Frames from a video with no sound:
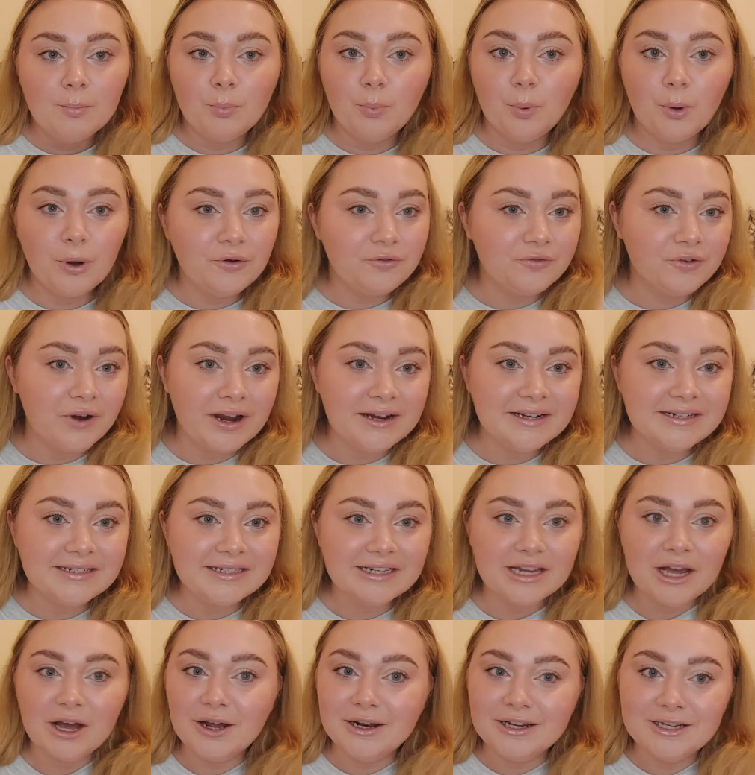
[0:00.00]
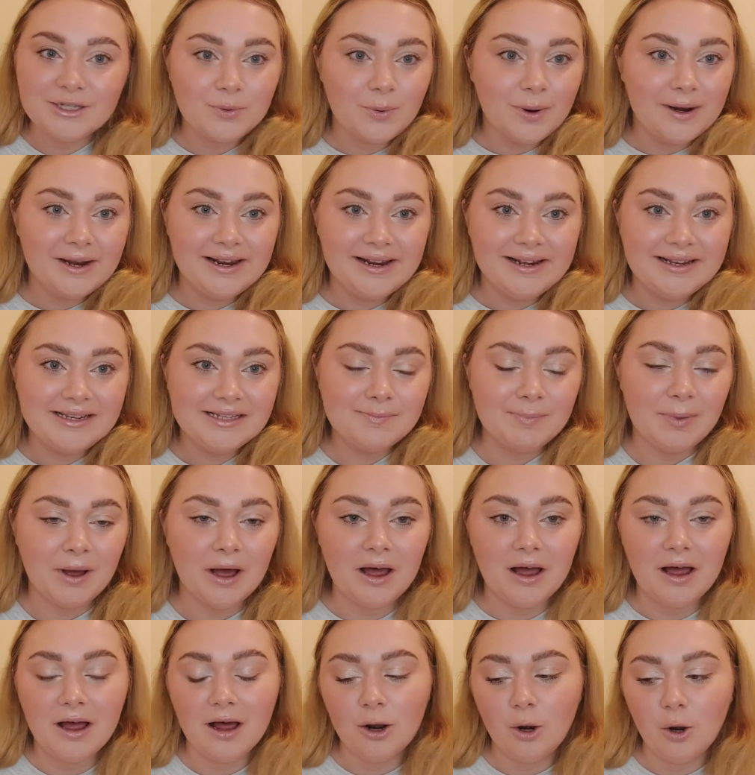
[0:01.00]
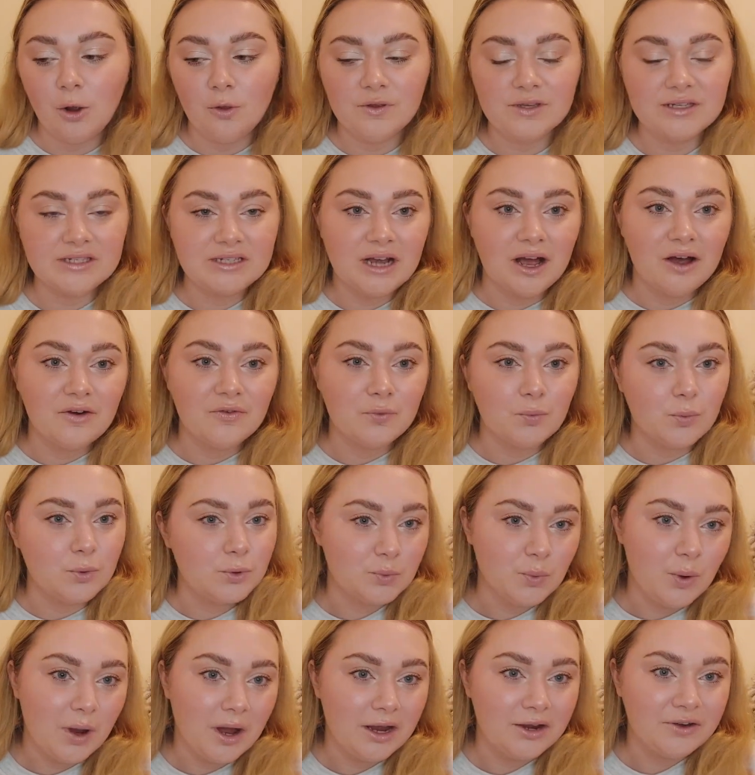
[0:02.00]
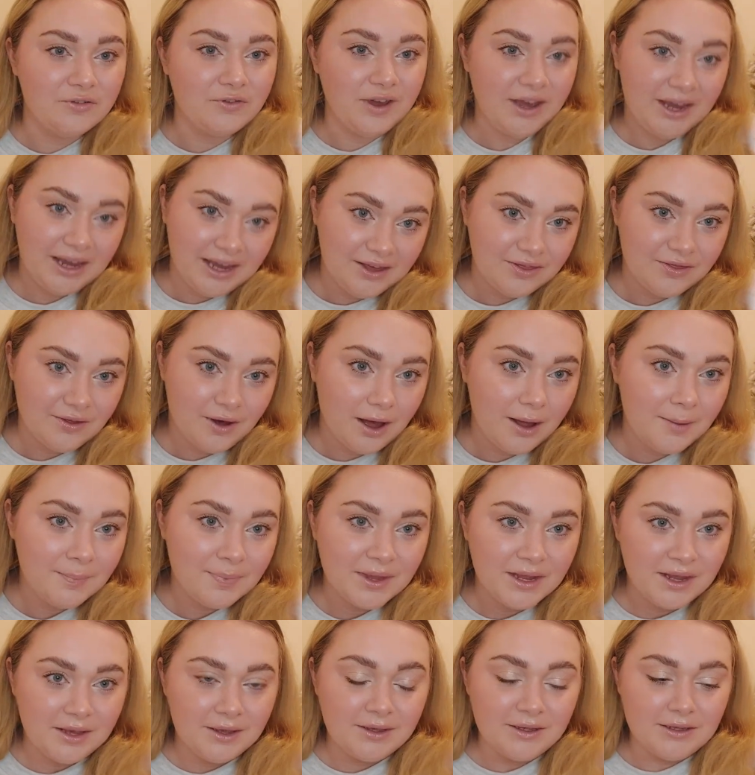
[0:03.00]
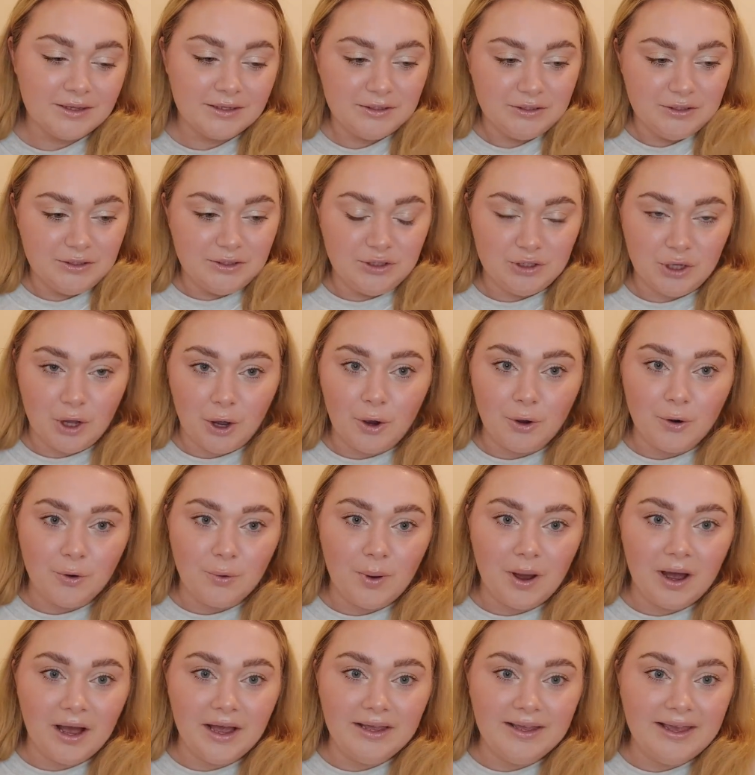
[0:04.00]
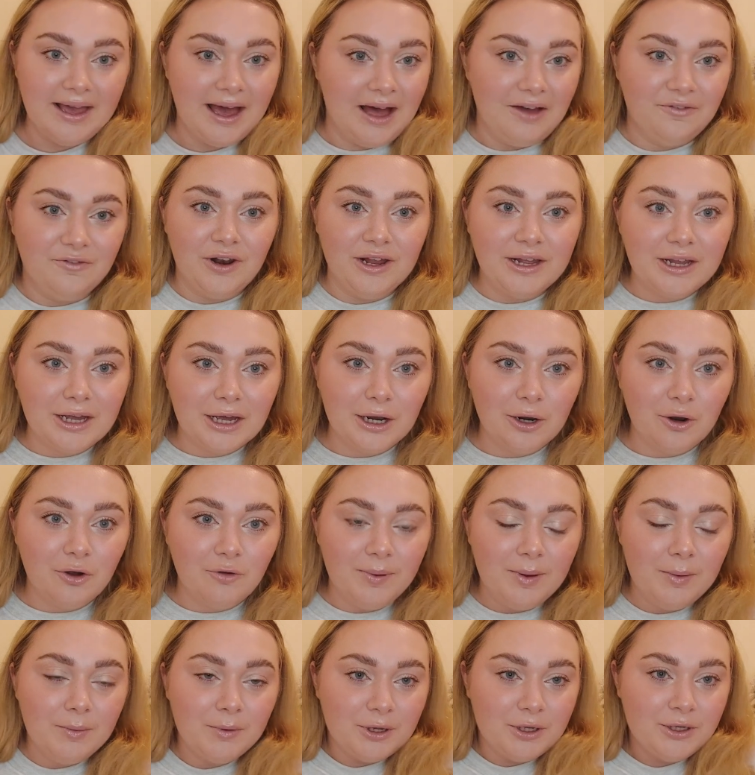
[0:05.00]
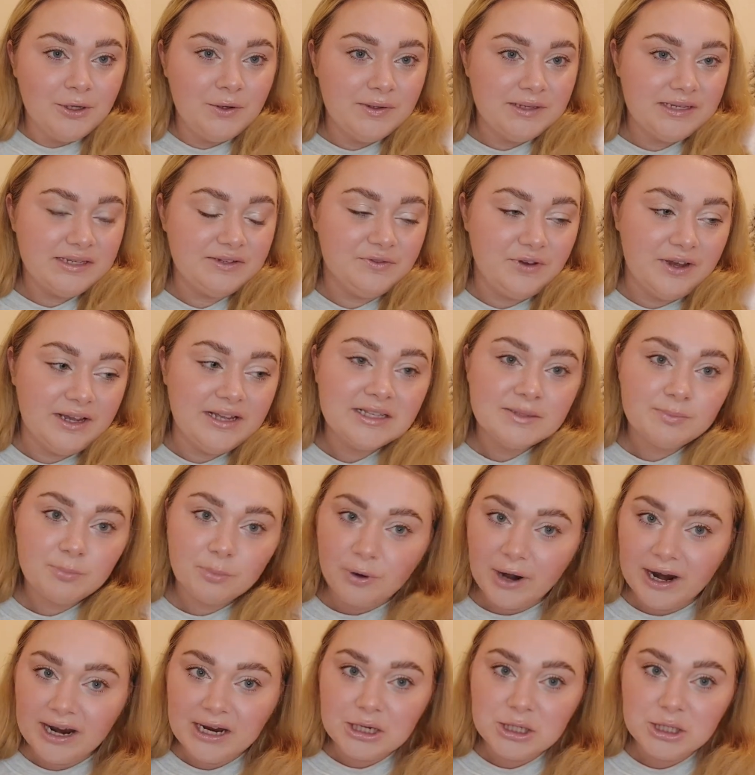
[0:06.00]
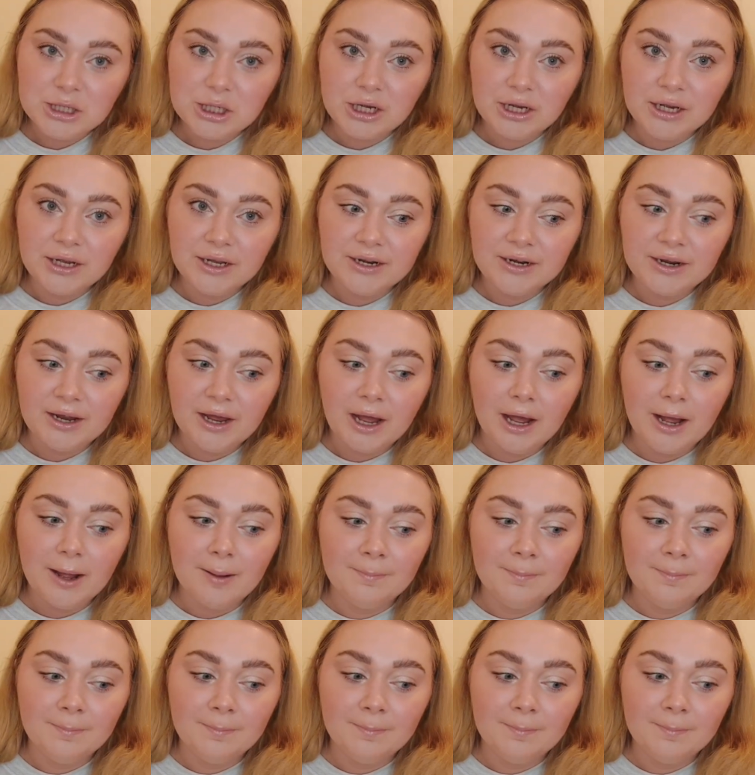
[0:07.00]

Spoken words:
Boyfriend, early 20s, but a lot of the stuff would work for either. So yeah, like a lot of people can use this for inspiration.